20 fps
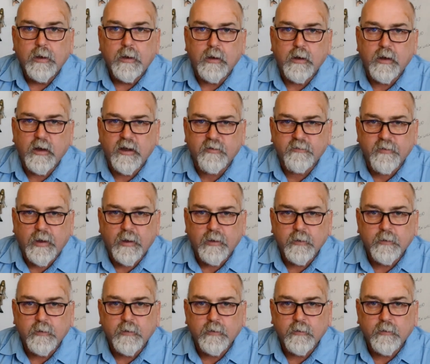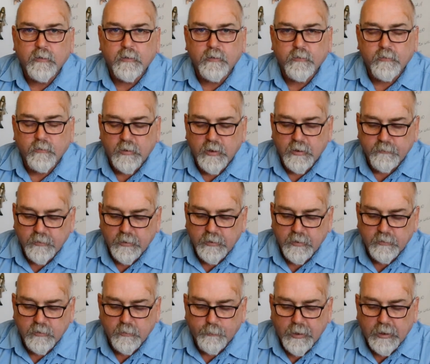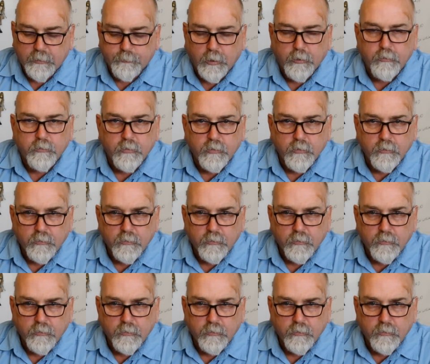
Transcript: Never hit the backbone.